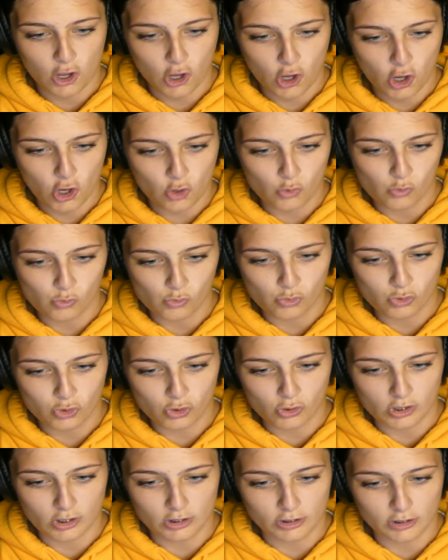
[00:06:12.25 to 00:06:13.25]
Oh,
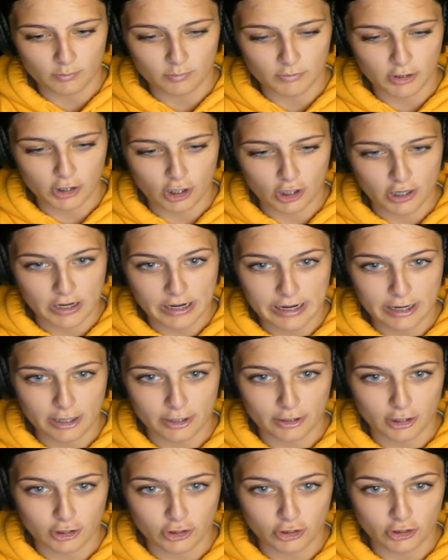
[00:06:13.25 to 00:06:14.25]
so there's something already
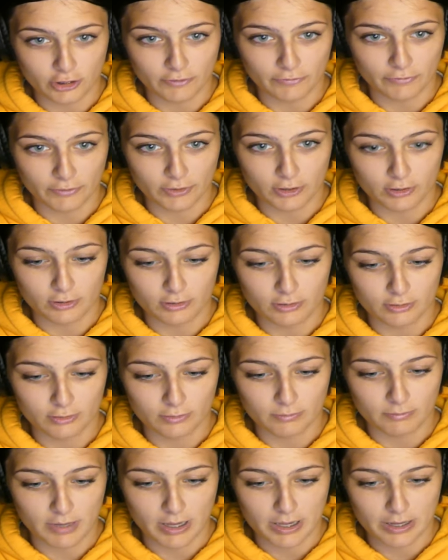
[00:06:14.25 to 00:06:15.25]
here that's just for
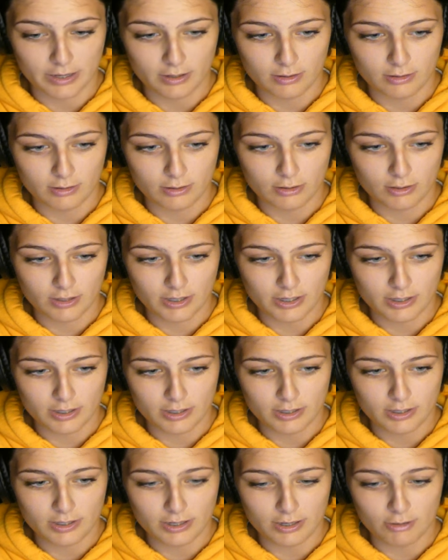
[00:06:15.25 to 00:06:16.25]
Mike.
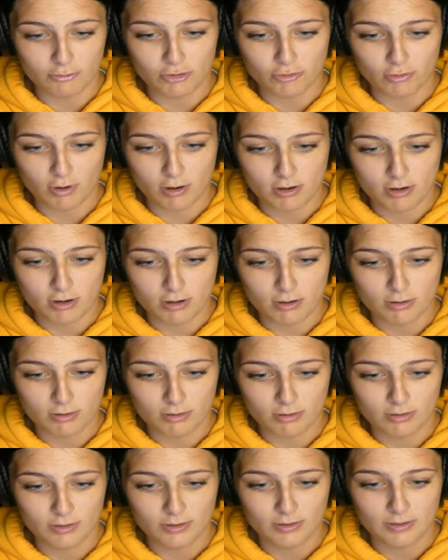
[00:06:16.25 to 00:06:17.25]
Okay, I was
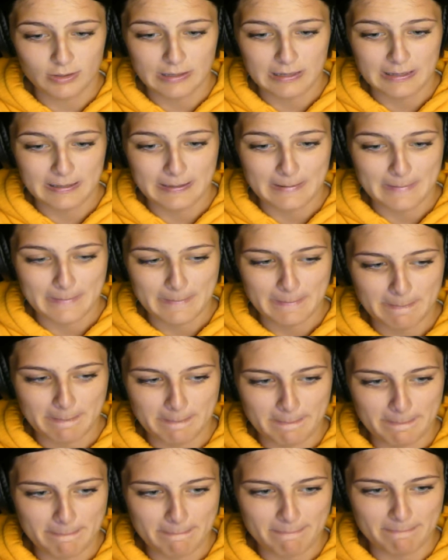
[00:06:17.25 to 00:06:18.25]
wrong.
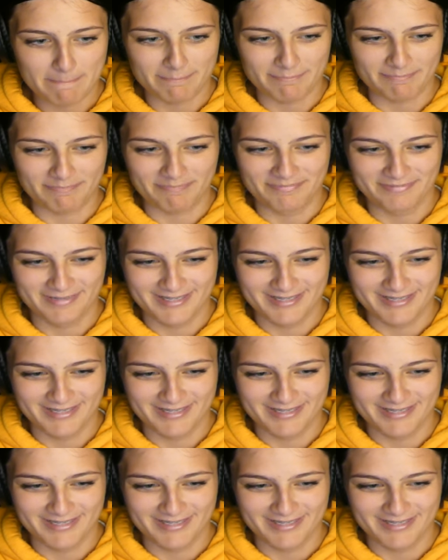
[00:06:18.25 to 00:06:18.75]
I